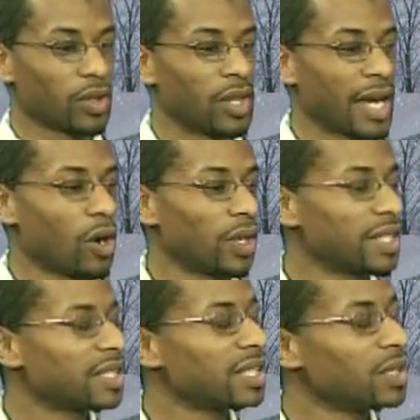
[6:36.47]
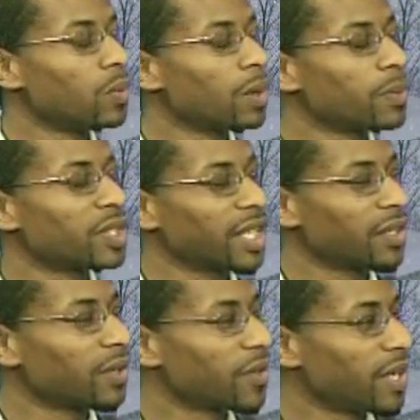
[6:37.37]
they only see one
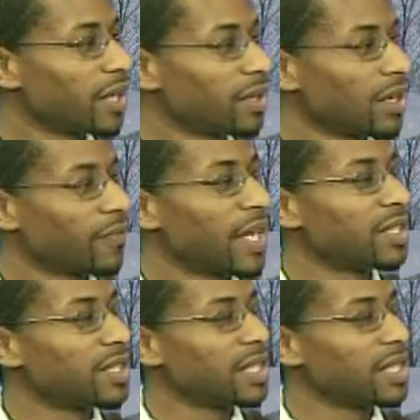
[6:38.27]
particular thing. If they